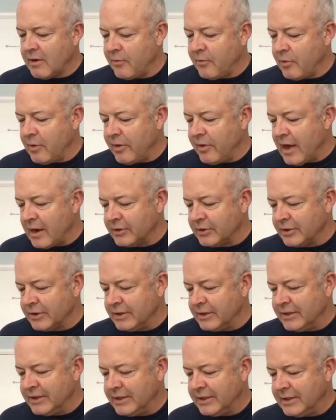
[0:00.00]
off with
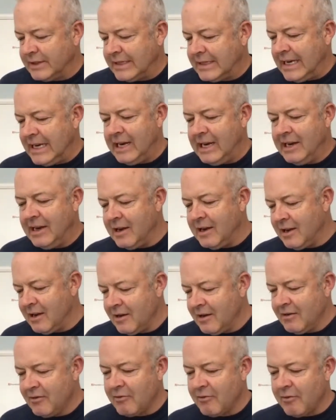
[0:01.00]
actually seed
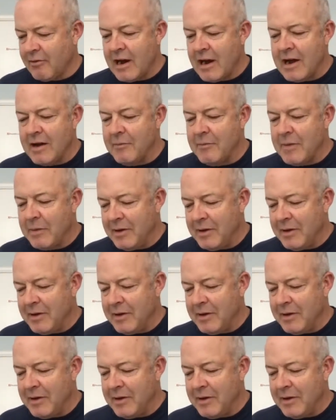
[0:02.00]
round.